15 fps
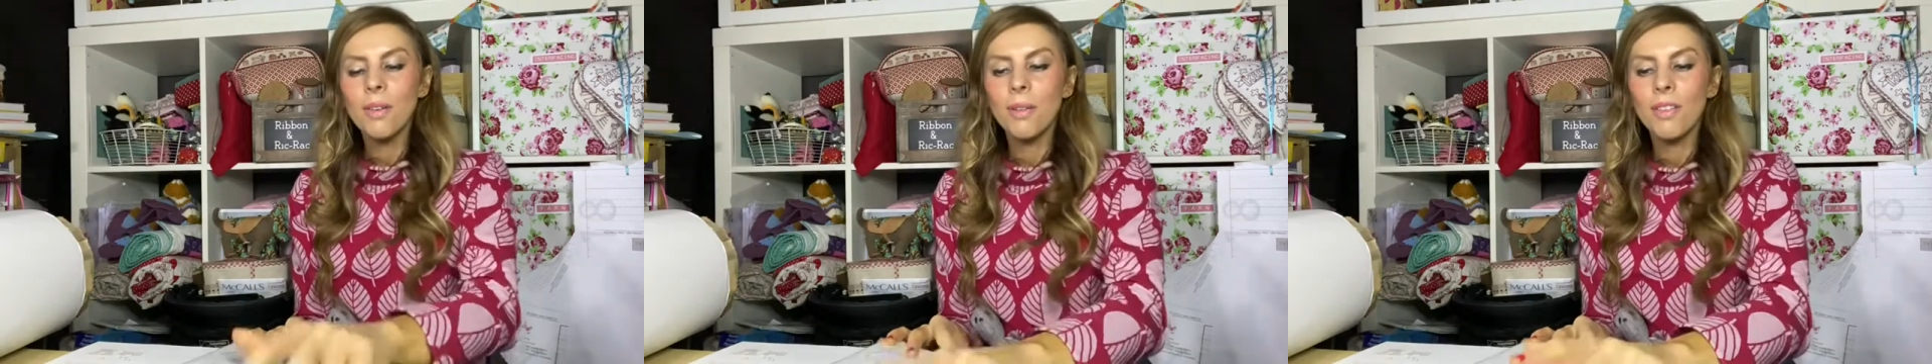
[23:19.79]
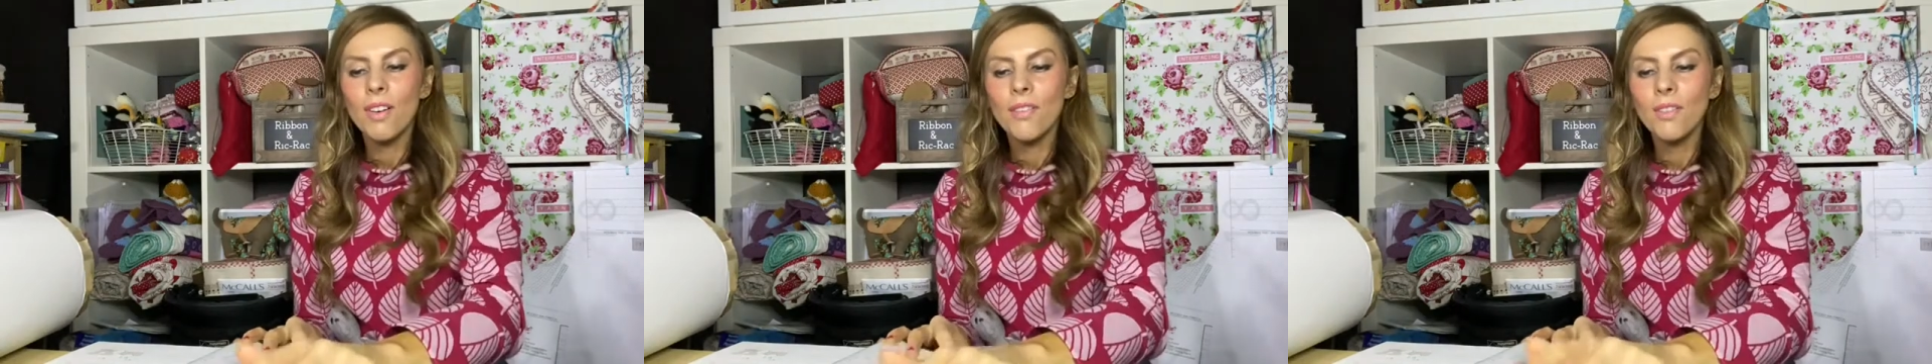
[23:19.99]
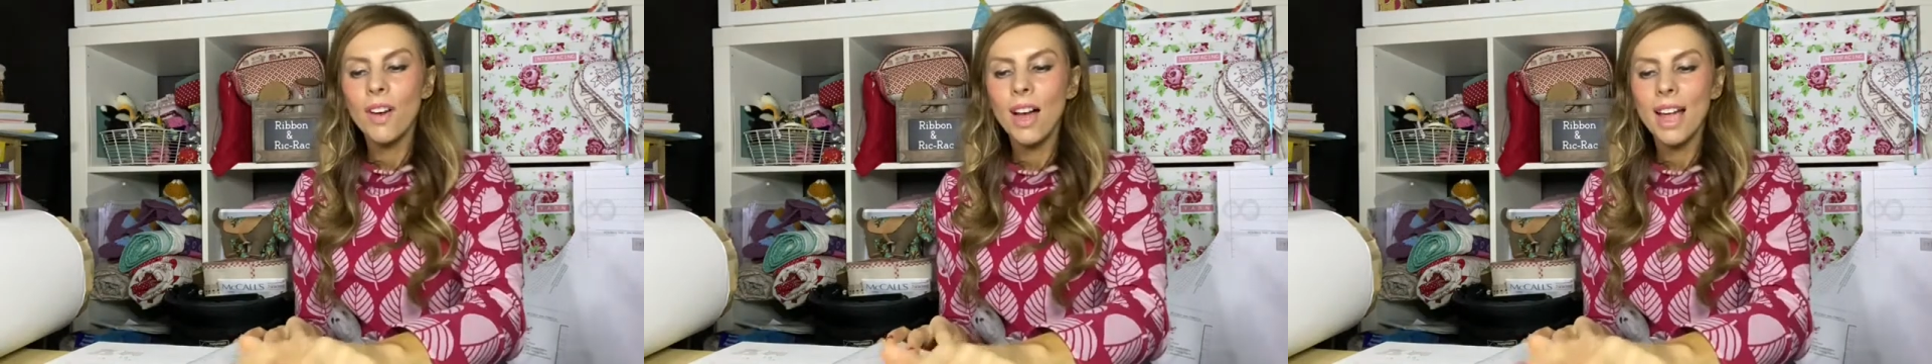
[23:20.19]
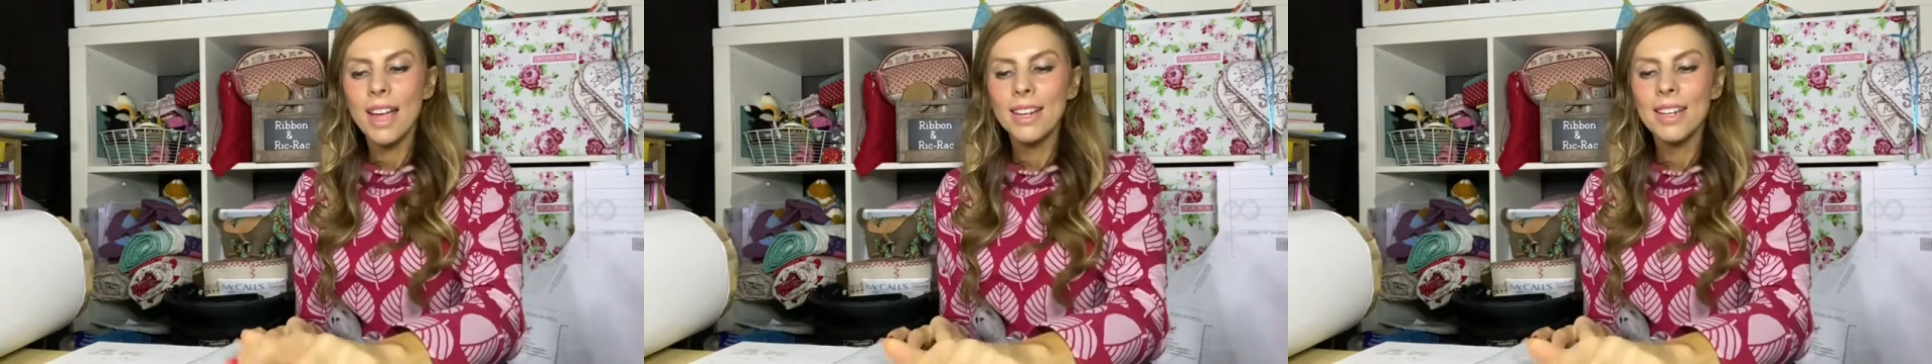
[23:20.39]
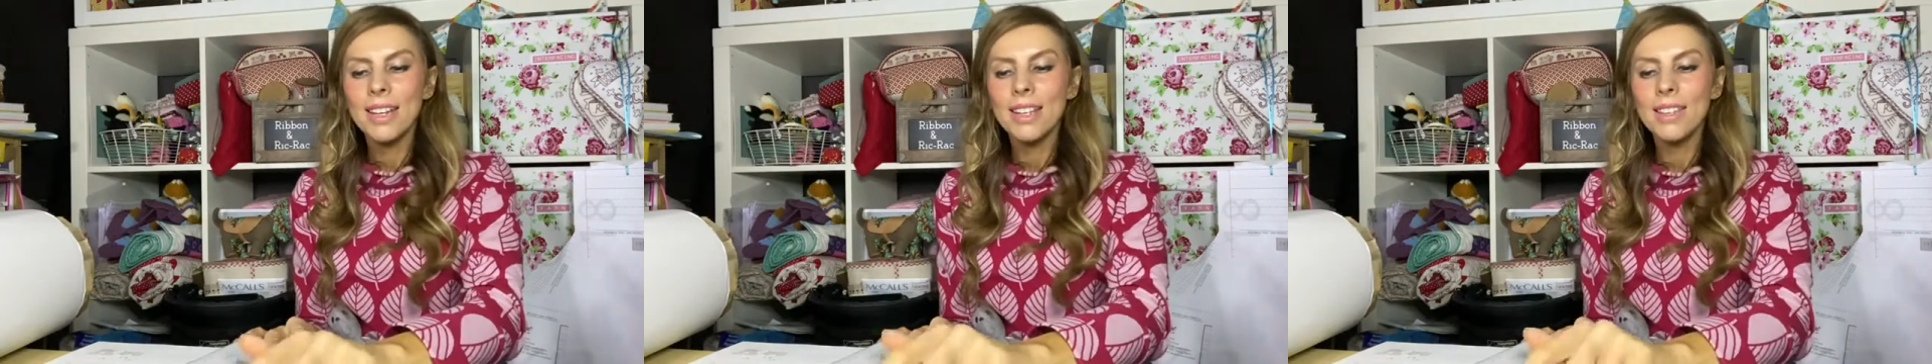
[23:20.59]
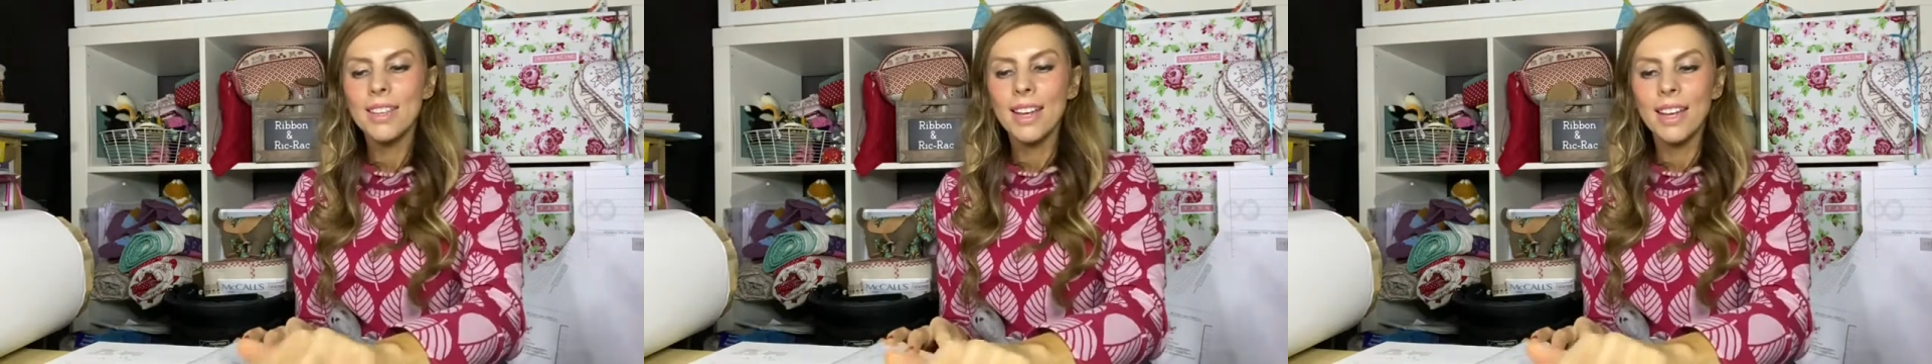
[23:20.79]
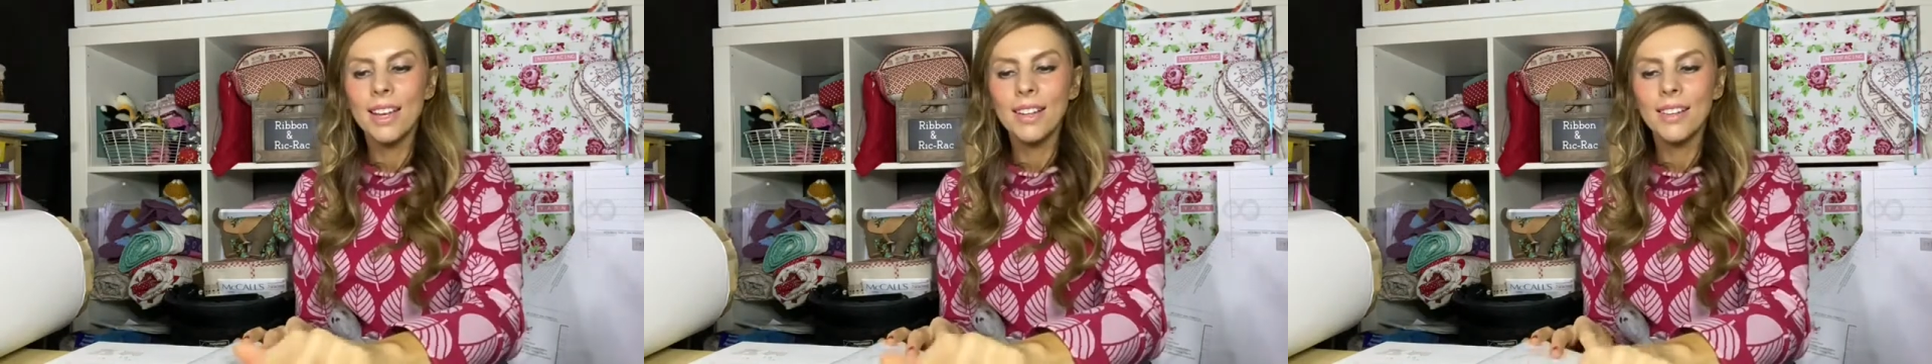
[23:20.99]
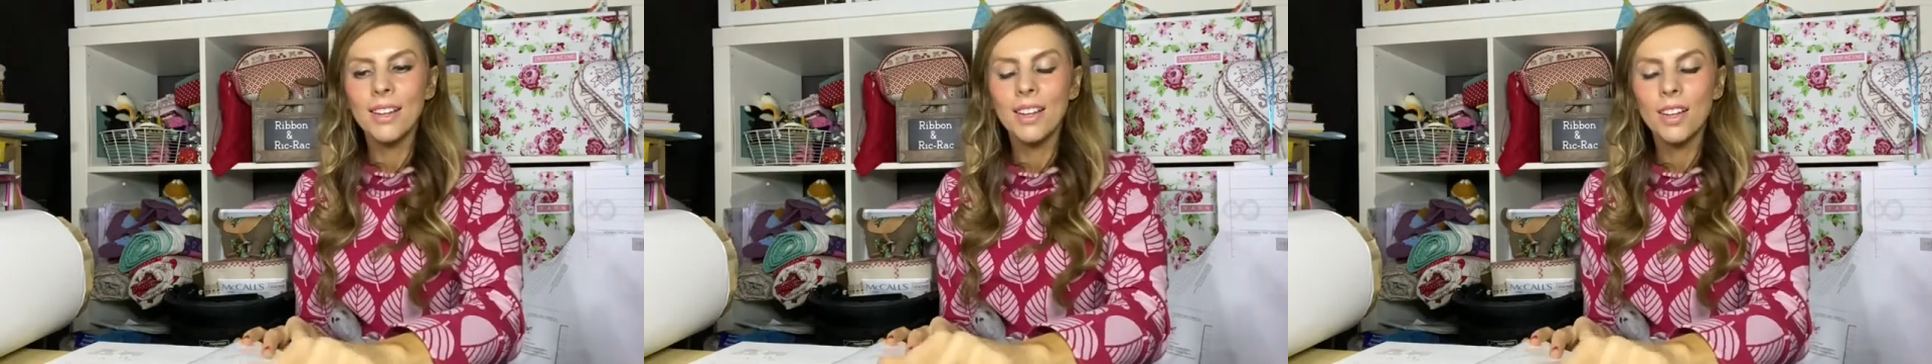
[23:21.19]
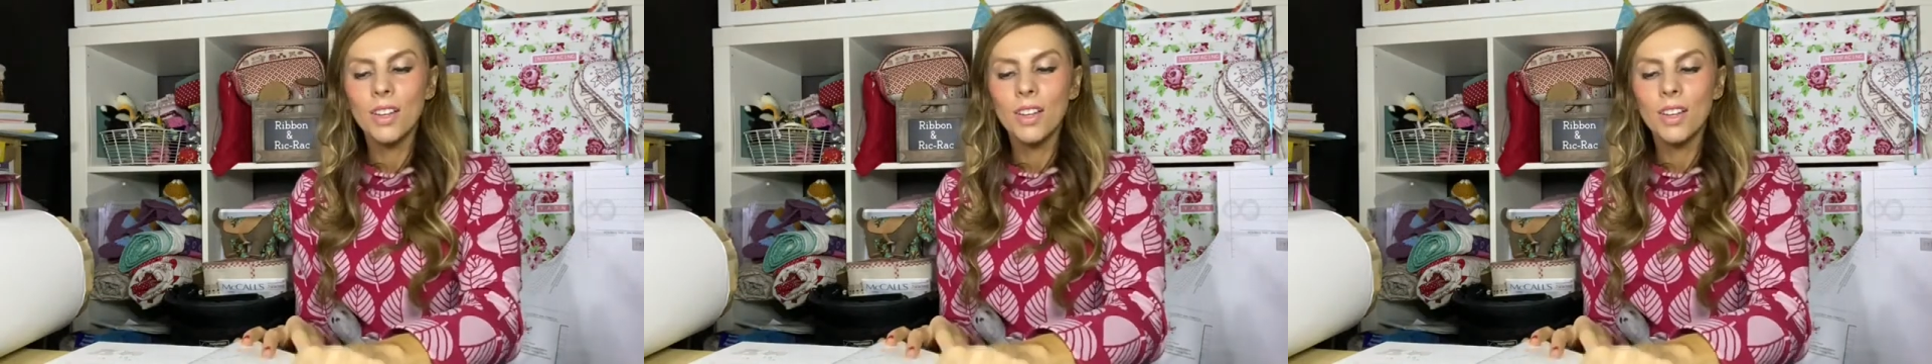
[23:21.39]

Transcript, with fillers: if I've got anything